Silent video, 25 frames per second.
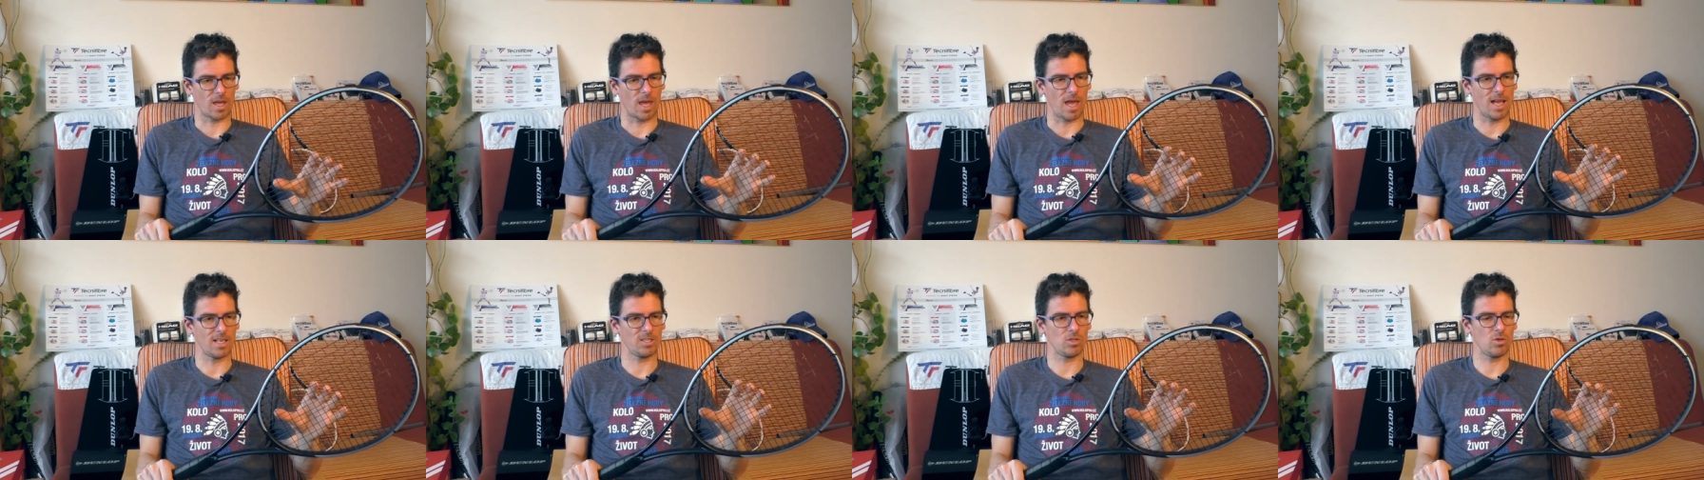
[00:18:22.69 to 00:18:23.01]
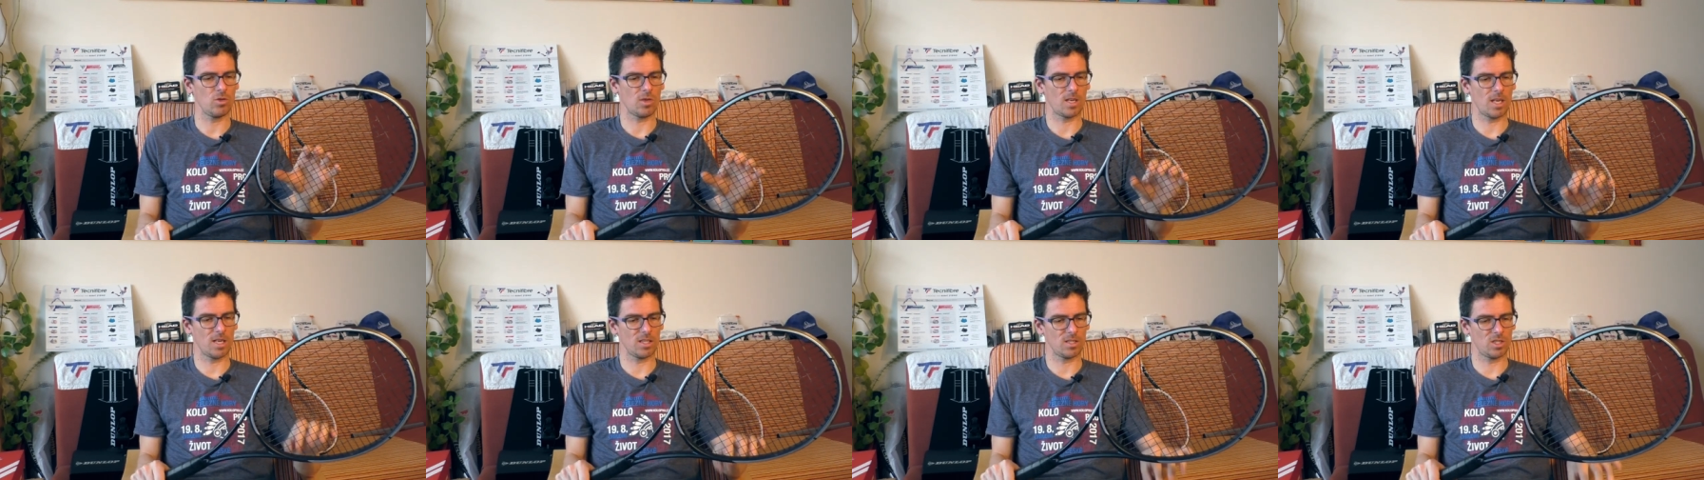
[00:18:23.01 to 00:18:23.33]
as
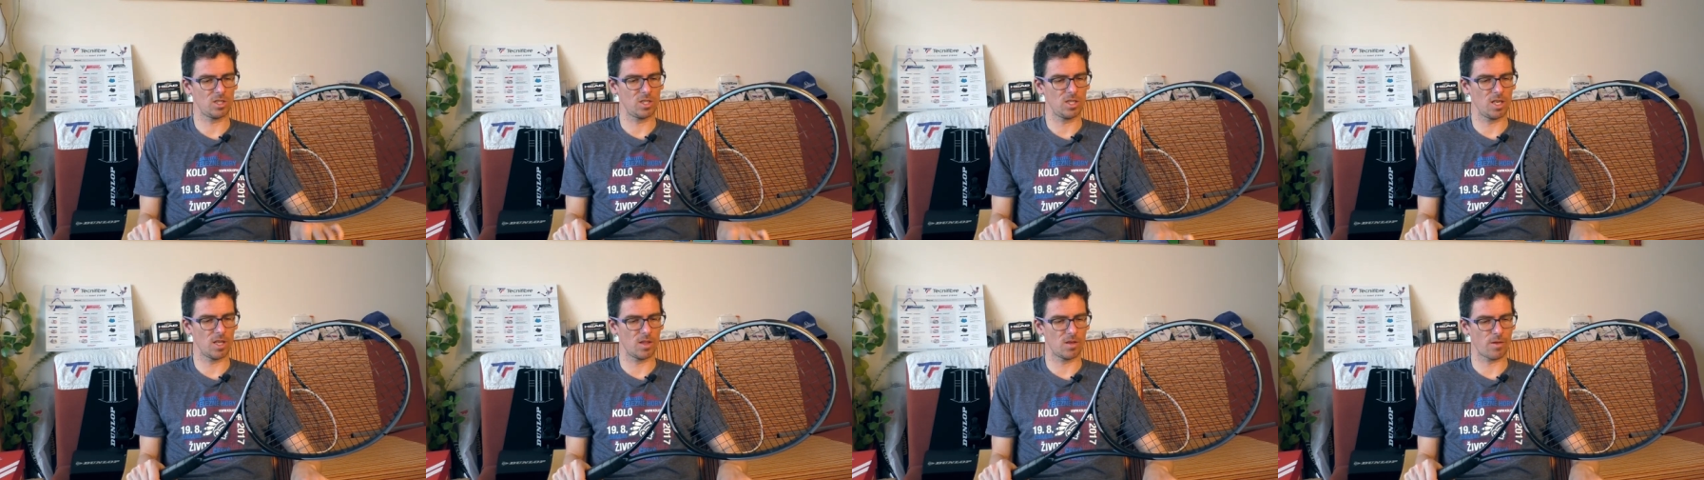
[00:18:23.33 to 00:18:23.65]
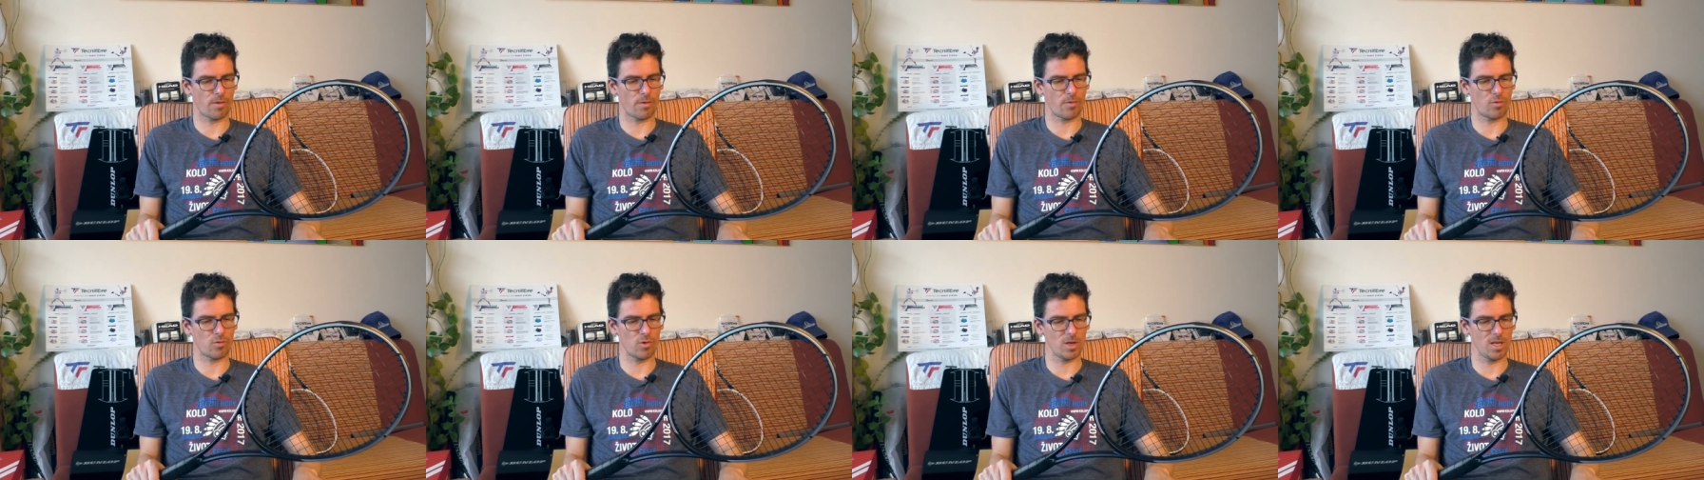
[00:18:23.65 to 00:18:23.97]
you can see the
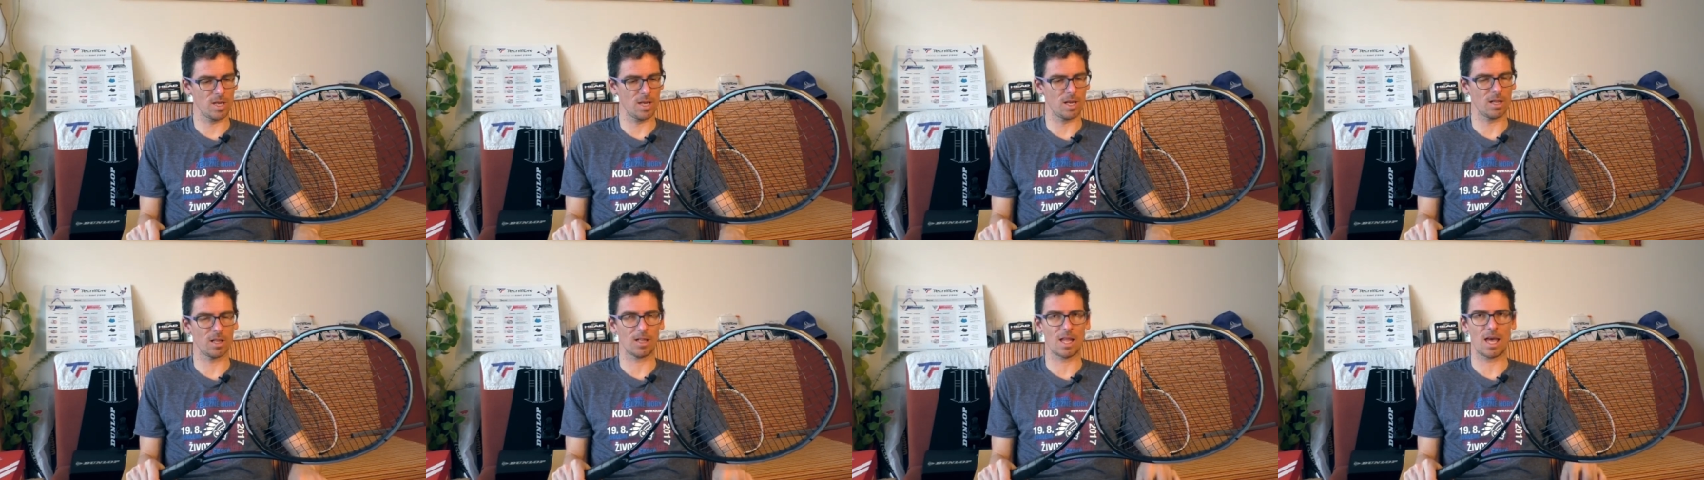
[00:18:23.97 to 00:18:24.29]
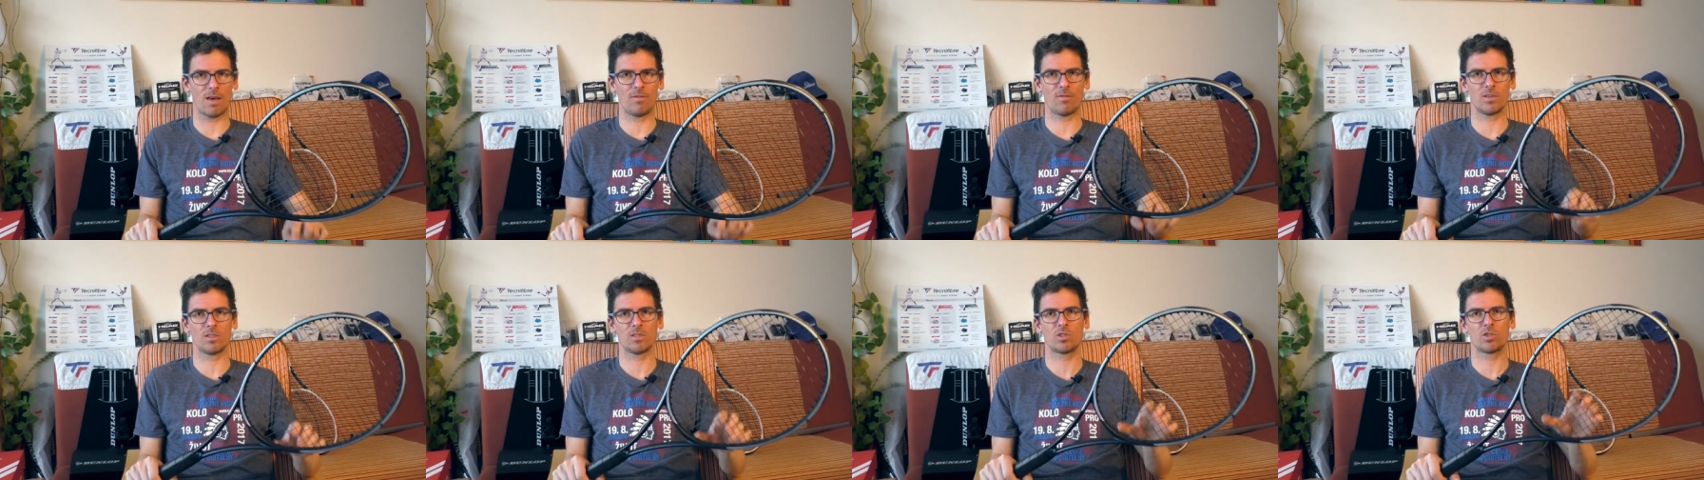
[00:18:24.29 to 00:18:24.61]

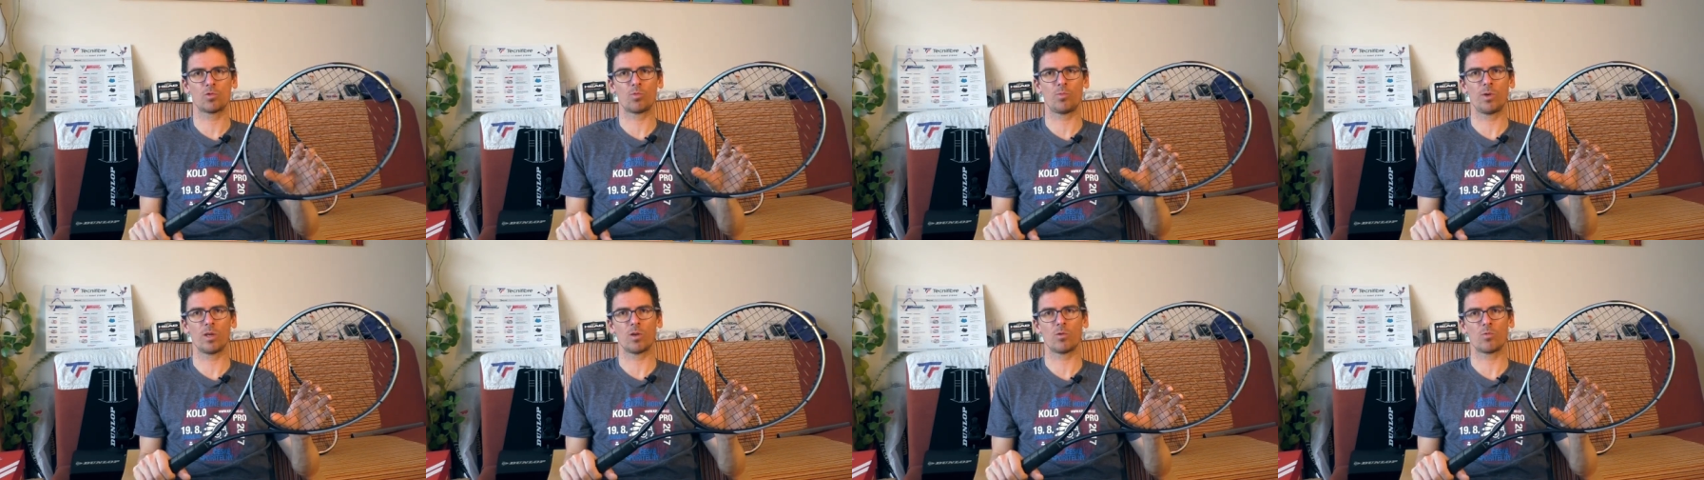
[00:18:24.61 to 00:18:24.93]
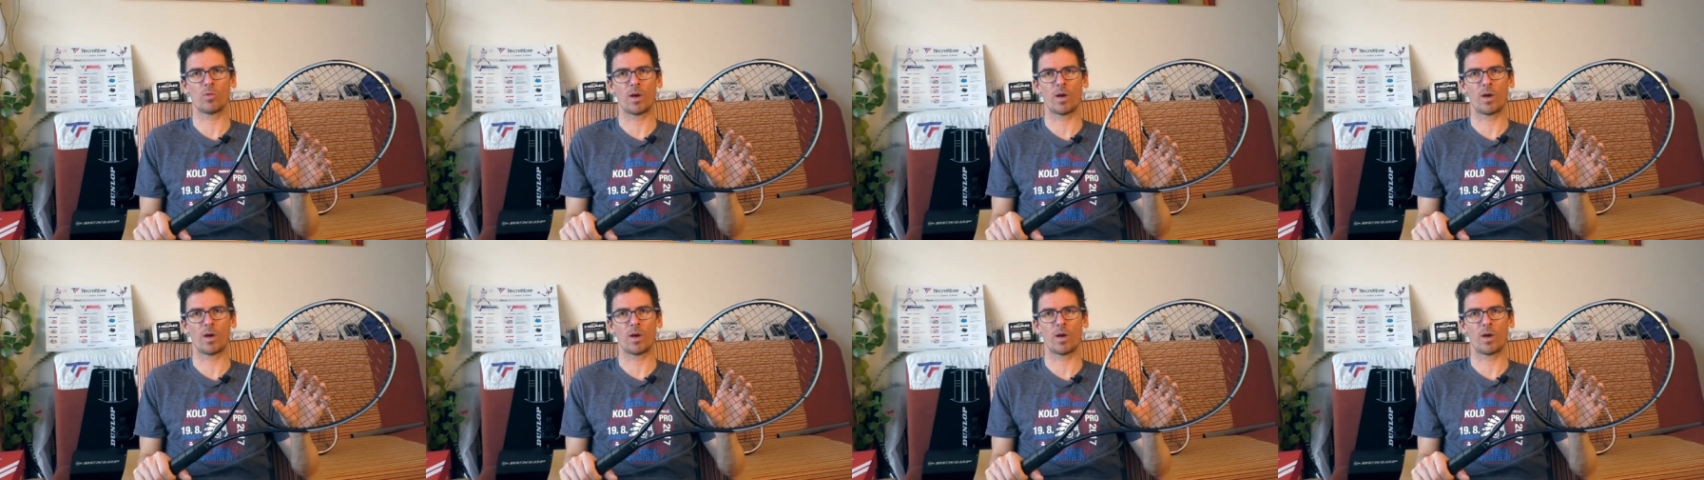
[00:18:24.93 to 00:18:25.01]
311 swing